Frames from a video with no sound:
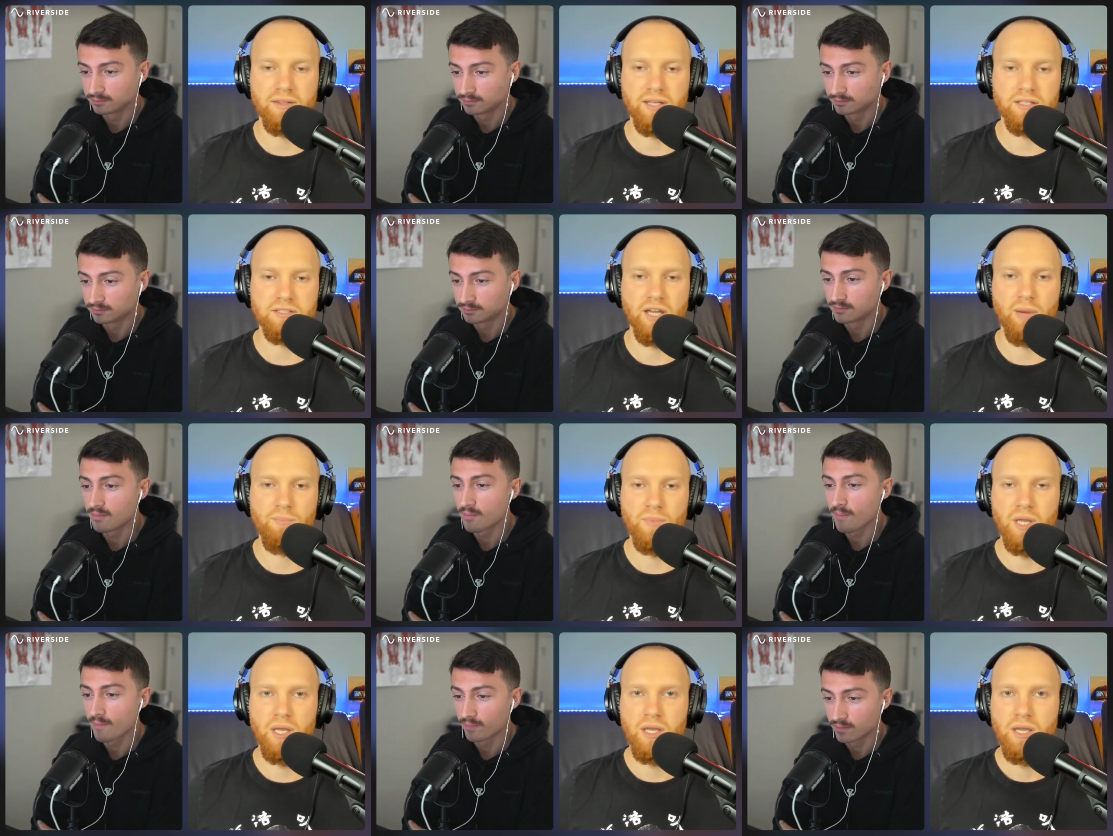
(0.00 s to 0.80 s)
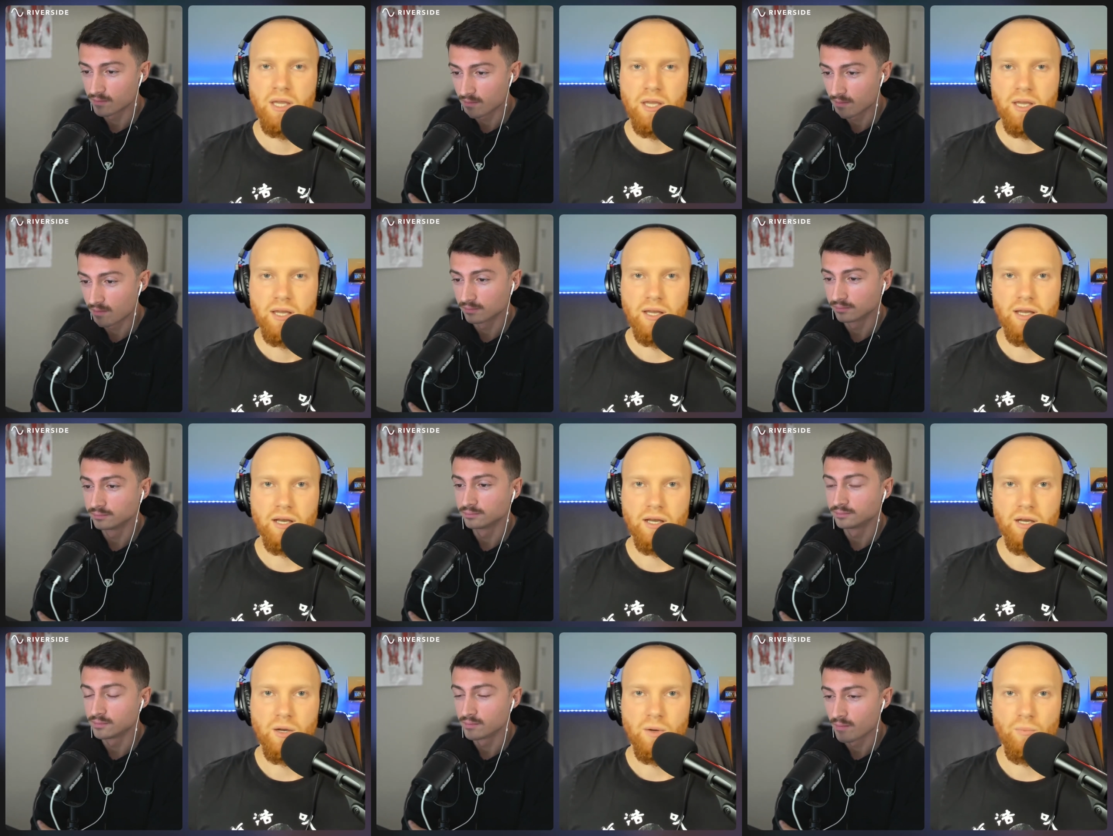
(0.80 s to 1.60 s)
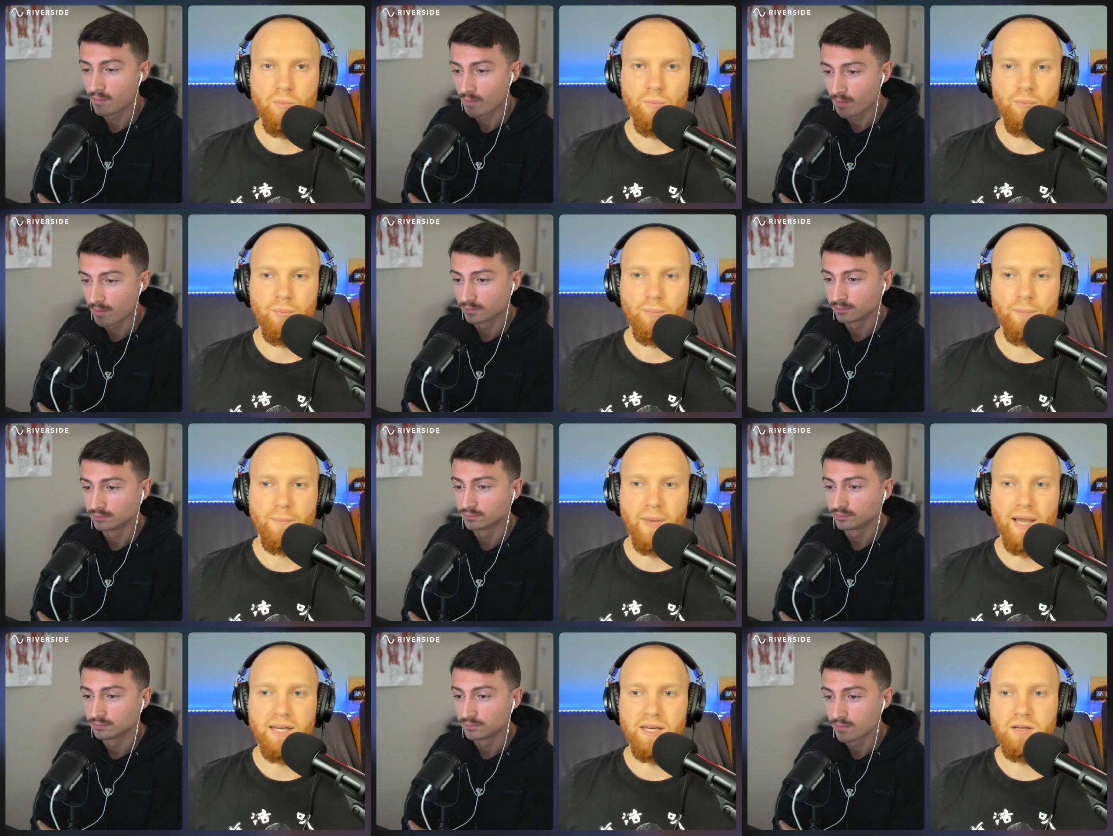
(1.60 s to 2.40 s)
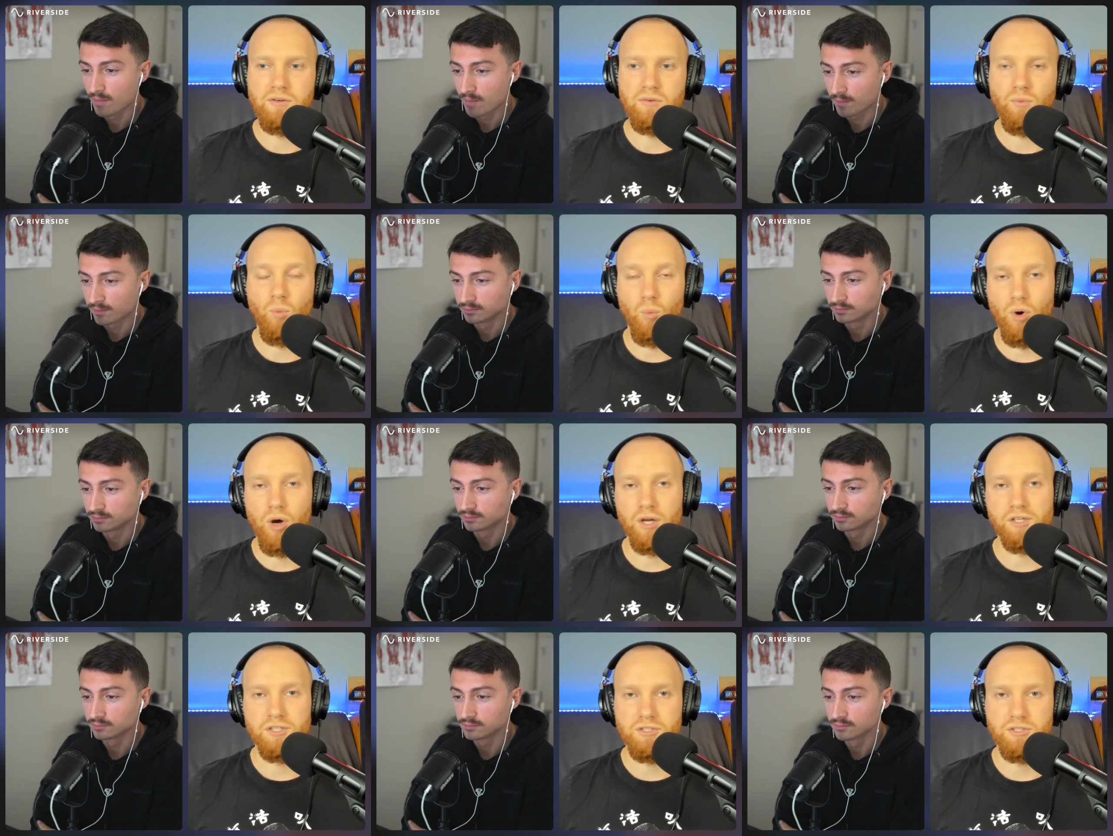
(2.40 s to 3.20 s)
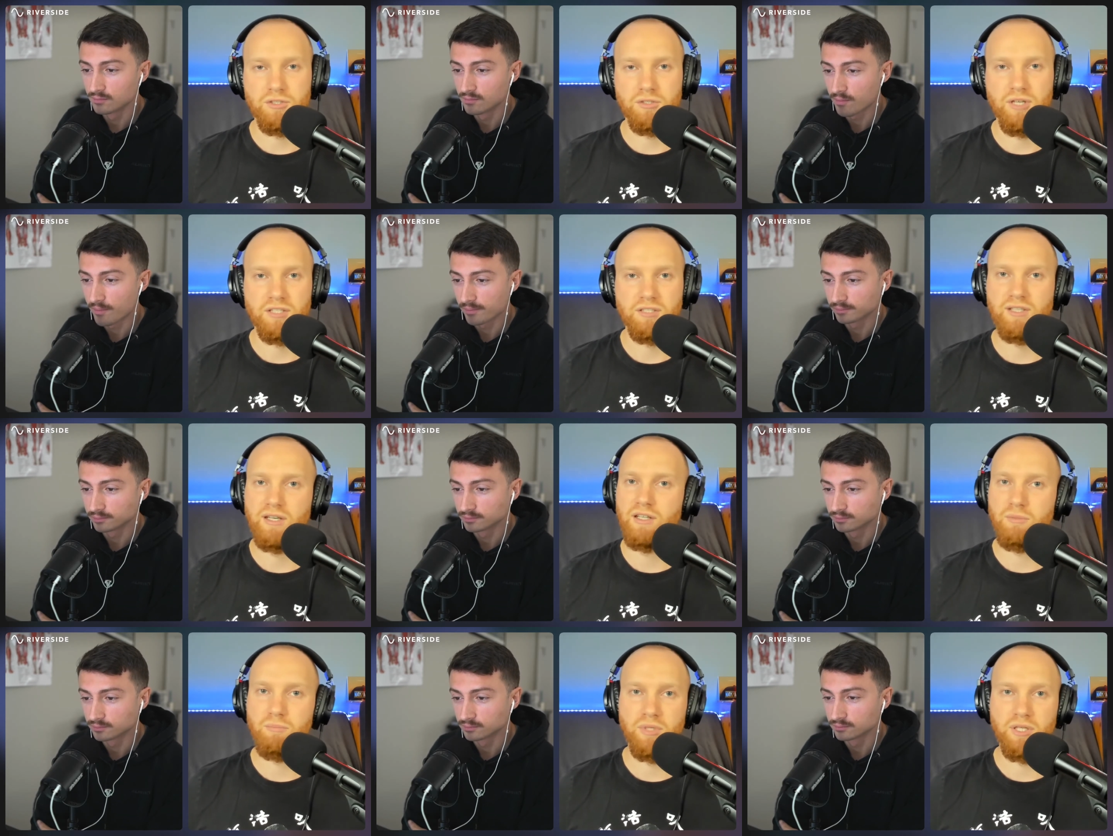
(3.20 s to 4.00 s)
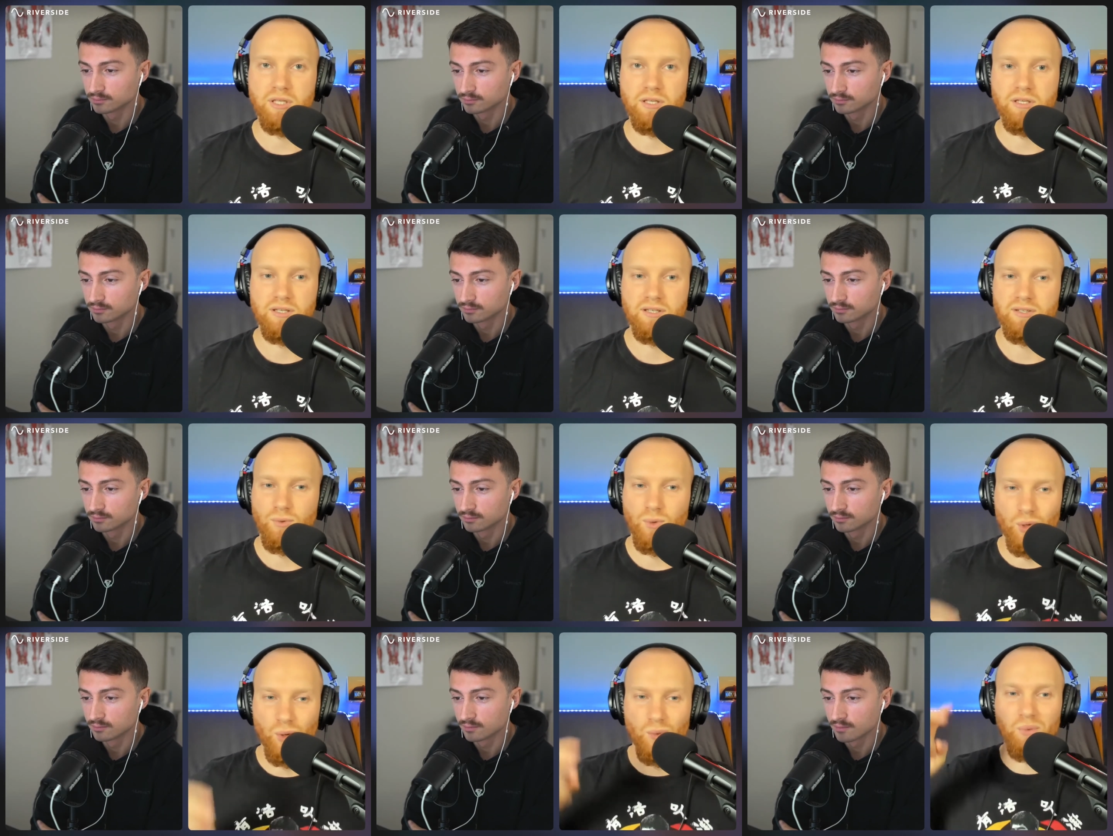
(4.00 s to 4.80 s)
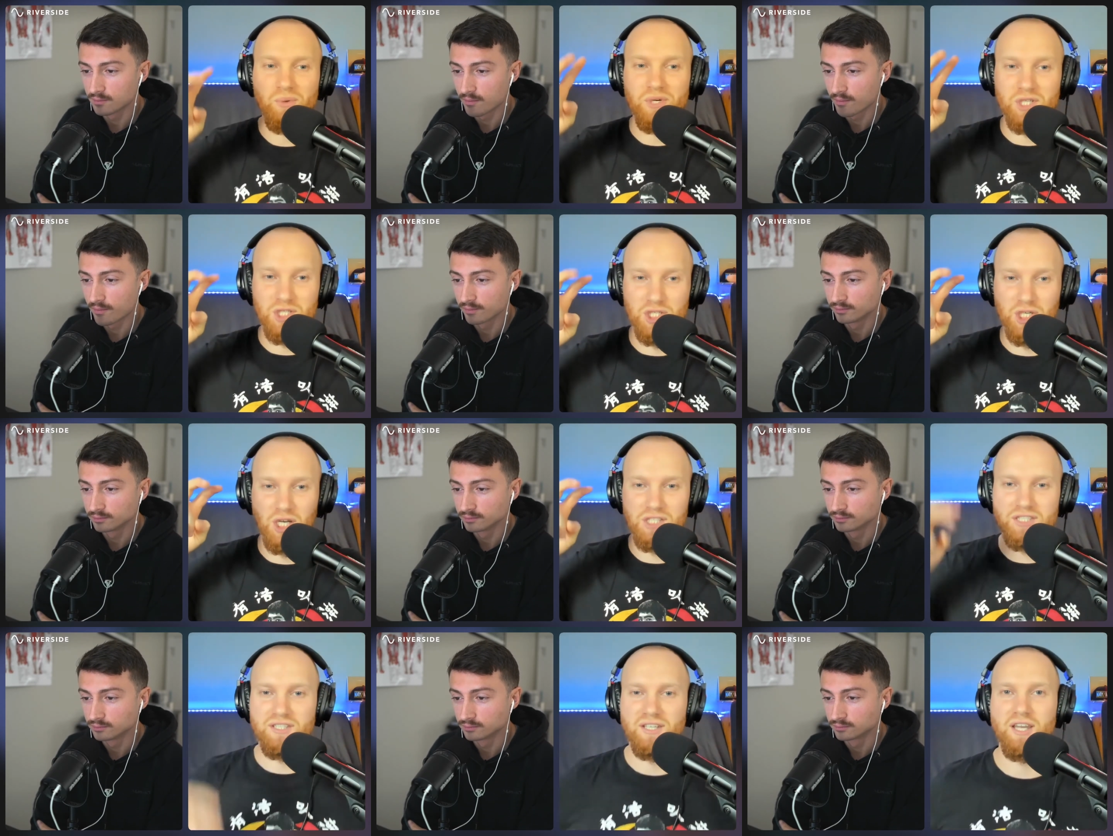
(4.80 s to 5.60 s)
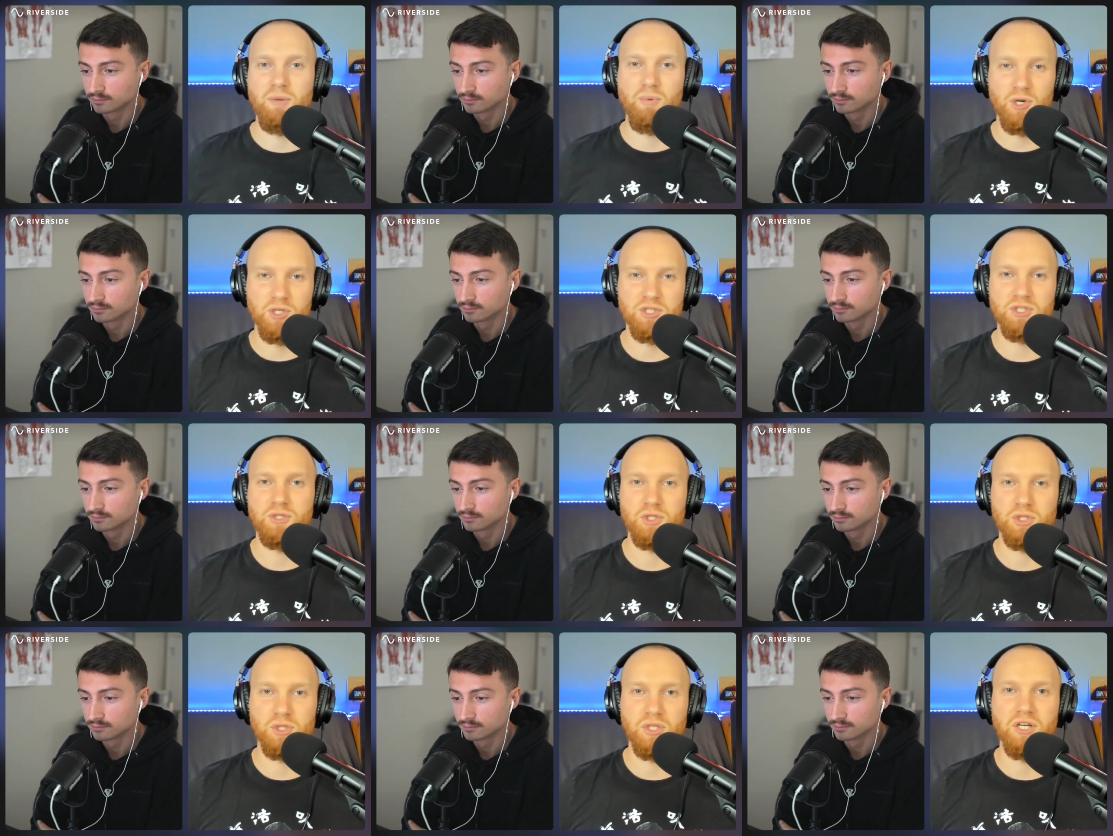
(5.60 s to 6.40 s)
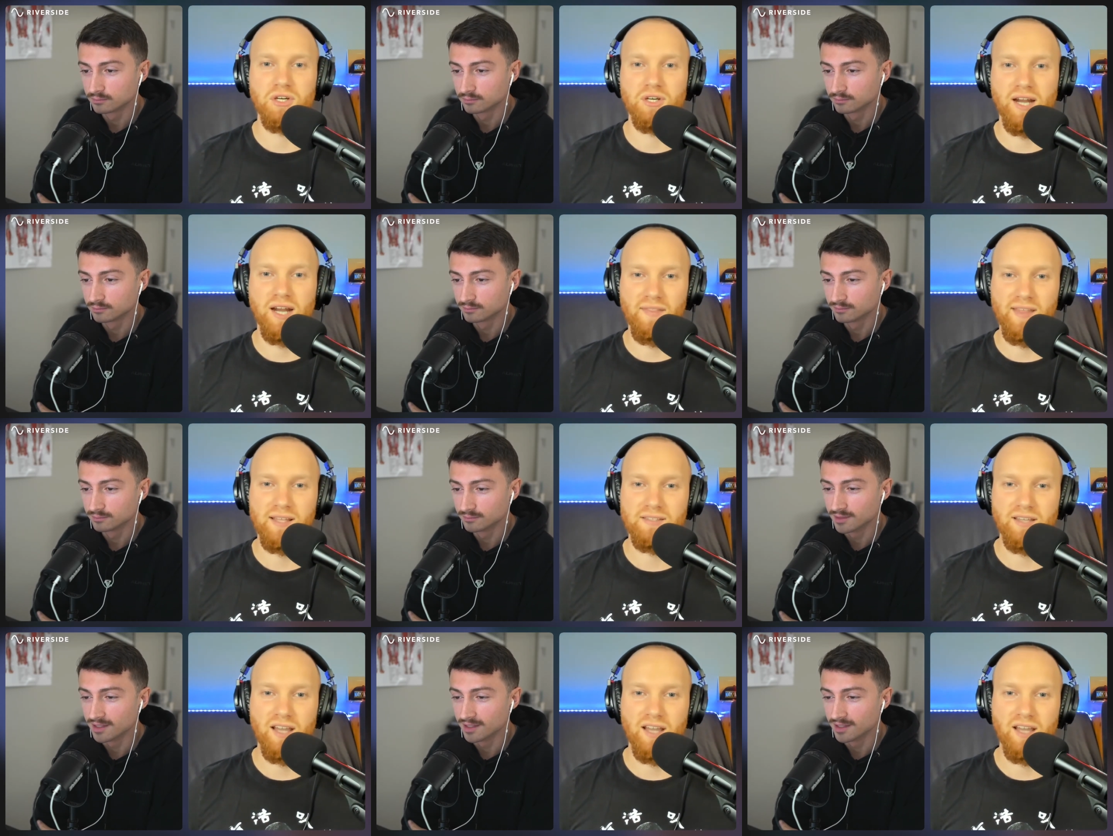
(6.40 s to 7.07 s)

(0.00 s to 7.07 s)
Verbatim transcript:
Speaker 1: at that time. Um, I didn't want to necessarily be quote unquote just a personal trainer at that